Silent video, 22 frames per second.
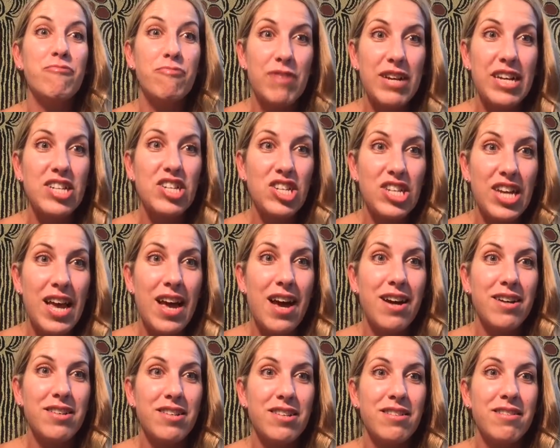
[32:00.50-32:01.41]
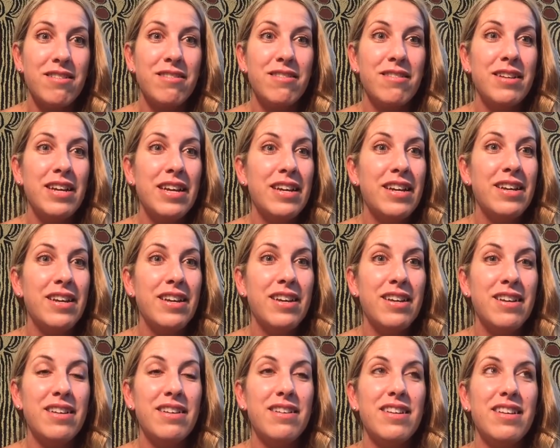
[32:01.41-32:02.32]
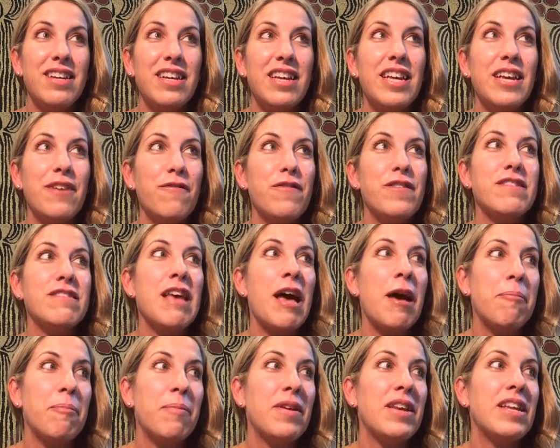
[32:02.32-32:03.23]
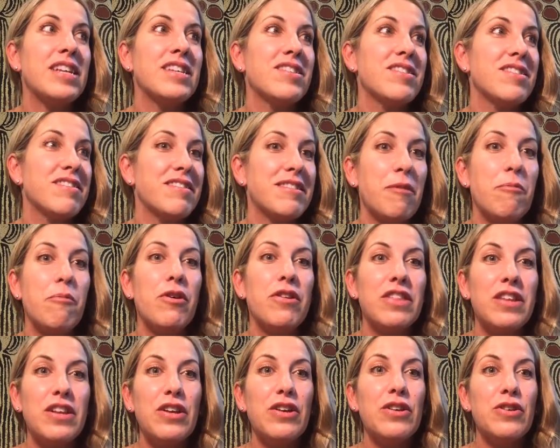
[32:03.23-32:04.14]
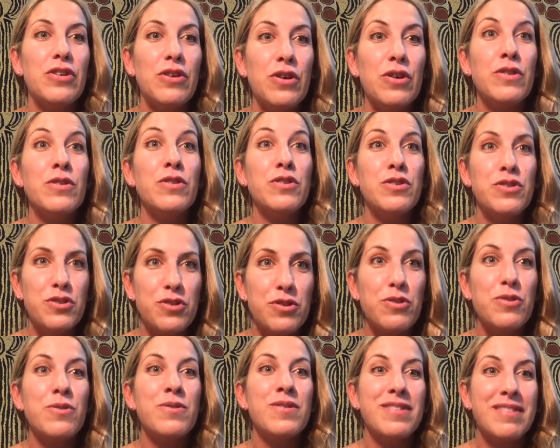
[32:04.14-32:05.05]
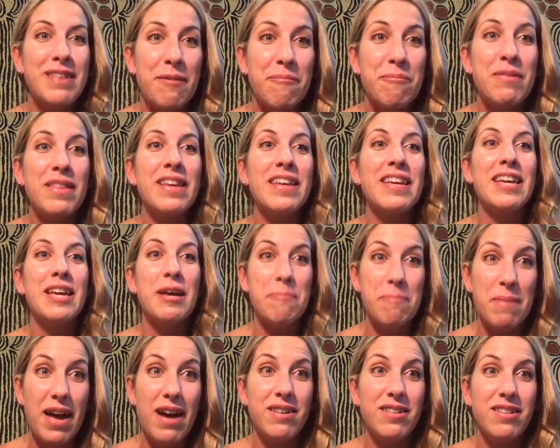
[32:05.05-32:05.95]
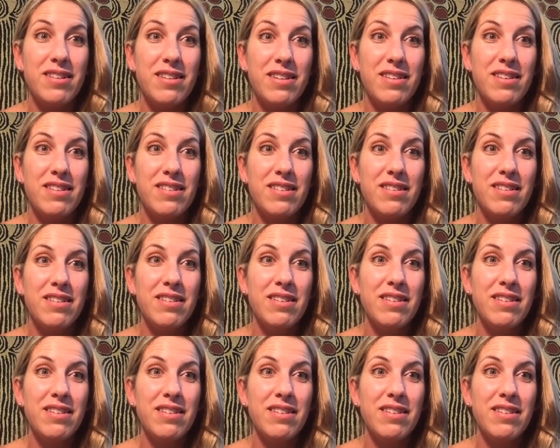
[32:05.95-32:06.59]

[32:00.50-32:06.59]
Reach out. If it's happening to someone that you know, do something about it.